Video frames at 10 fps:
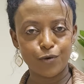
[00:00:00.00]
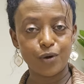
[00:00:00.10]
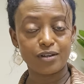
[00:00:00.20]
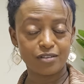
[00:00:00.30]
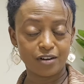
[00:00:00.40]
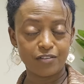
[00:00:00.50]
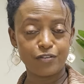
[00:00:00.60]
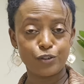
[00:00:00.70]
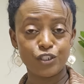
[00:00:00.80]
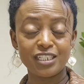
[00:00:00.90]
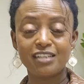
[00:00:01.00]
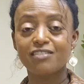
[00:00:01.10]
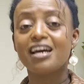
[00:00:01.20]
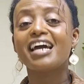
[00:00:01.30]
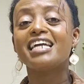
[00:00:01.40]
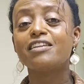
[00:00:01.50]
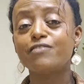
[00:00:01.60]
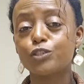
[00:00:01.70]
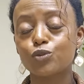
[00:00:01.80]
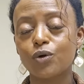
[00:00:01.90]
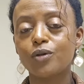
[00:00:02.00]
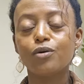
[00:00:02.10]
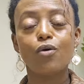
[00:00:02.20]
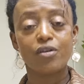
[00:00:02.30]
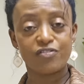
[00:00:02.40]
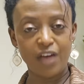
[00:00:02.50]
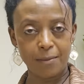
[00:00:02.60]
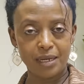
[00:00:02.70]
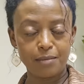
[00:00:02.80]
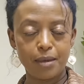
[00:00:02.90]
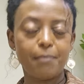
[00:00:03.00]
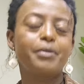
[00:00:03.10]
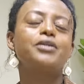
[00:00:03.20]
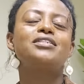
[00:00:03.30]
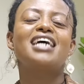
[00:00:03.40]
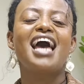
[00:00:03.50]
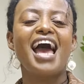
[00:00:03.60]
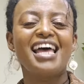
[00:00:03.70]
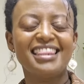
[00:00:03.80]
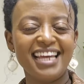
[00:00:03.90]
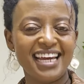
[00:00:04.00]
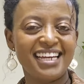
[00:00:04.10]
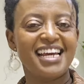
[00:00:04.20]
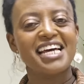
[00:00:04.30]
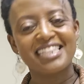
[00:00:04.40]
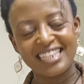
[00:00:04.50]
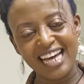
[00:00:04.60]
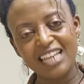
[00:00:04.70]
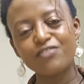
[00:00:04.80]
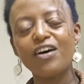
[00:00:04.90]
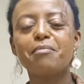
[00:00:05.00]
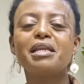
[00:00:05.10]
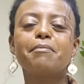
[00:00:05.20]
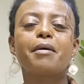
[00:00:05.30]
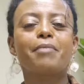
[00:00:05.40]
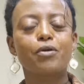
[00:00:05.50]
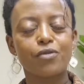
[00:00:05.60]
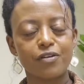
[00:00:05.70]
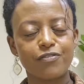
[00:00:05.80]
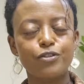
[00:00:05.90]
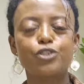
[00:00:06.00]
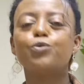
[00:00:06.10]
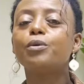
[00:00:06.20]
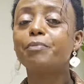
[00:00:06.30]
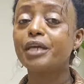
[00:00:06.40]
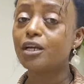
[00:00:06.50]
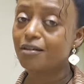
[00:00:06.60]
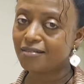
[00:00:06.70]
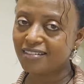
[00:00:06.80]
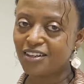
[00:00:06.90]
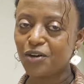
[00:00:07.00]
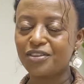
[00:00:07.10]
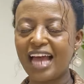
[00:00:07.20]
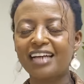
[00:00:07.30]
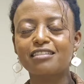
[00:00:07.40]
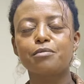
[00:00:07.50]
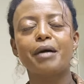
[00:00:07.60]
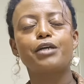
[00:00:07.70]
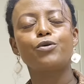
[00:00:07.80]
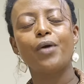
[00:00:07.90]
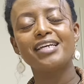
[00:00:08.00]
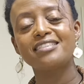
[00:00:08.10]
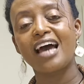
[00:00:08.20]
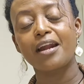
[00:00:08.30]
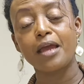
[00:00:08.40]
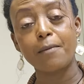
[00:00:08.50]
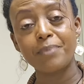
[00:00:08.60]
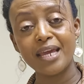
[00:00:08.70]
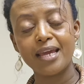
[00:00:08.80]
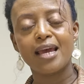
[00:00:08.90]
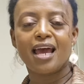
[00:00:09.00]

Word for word: for the refugee individual or family members. And then that family member or refugee will be contacted by USRAP